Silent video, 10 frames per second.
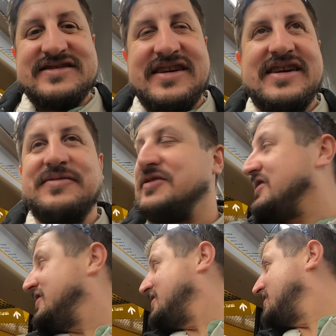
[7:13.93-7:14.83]
Yeah,
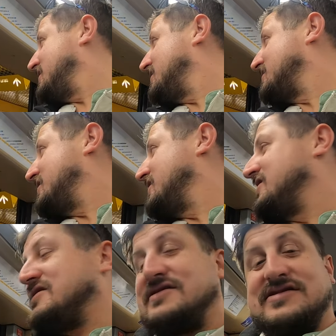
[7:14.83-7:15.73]
but it looks
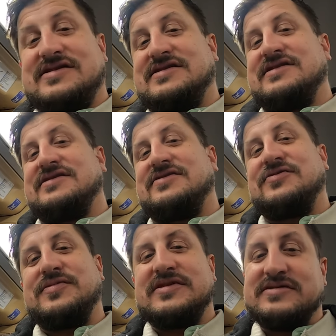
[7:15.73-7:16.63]
like I can see they're
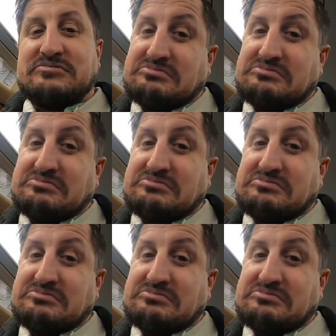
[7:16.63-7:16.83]
open.